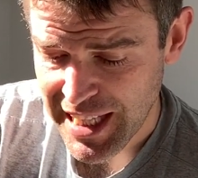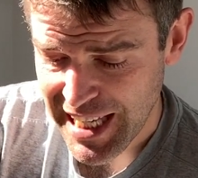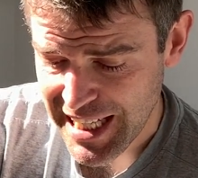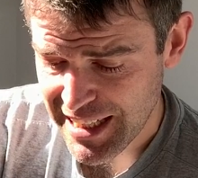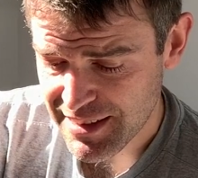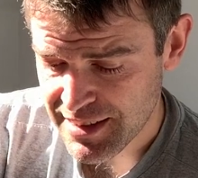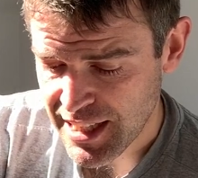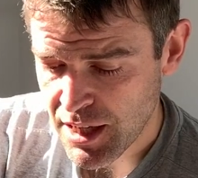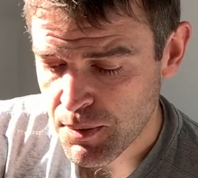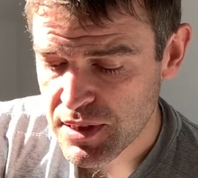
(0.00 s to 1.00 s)
It is,
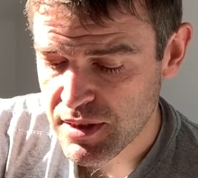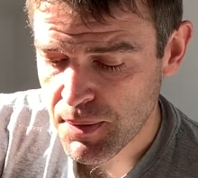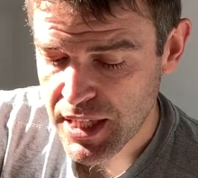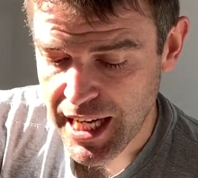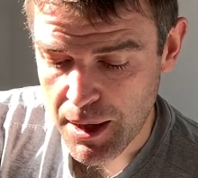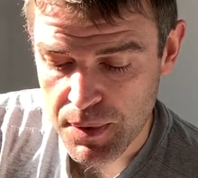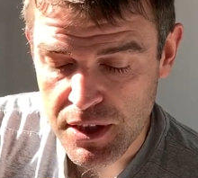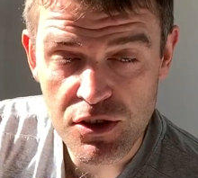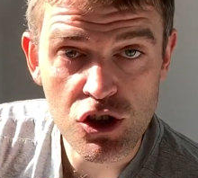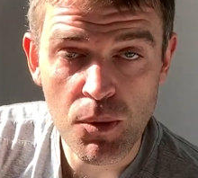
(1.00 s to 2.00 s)
but something happened
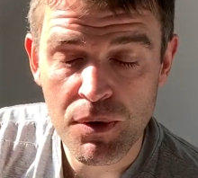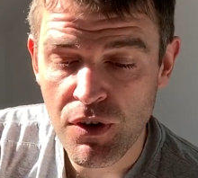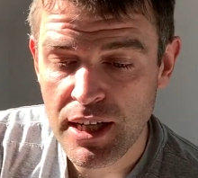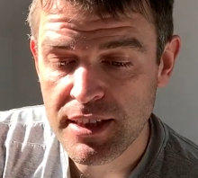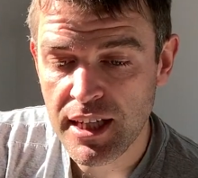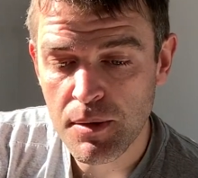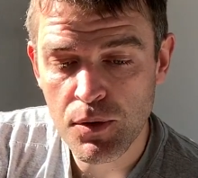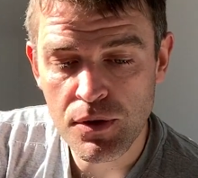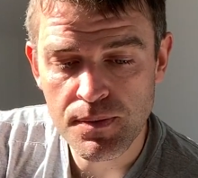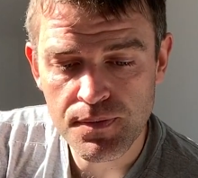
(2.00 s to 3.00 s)
that stopped me writing
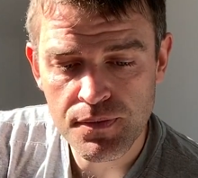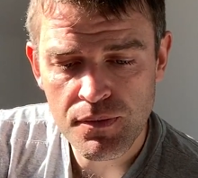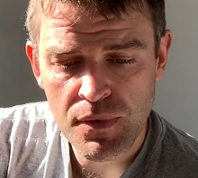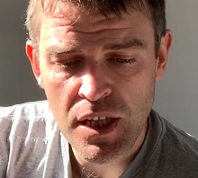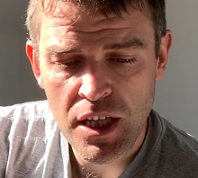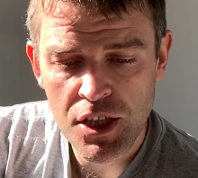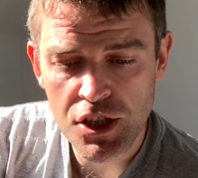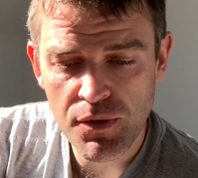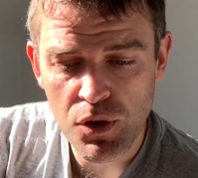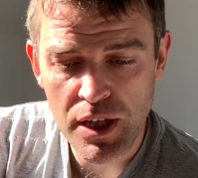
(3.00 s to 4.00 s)
anymore.
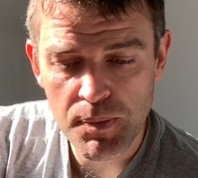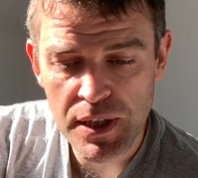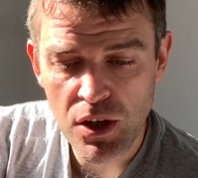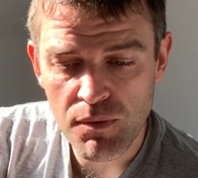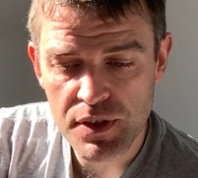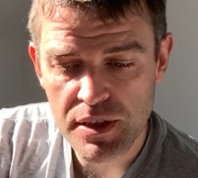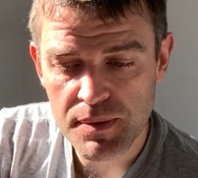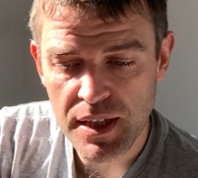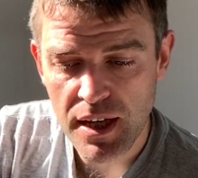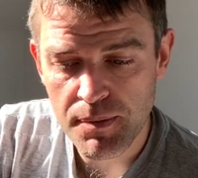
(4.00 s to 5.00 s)
Shovel had been gone for some
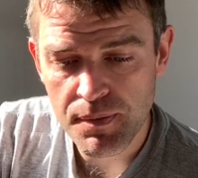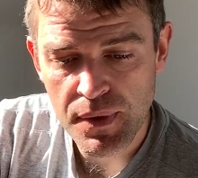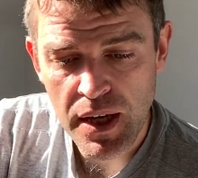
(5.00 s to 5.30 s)
time.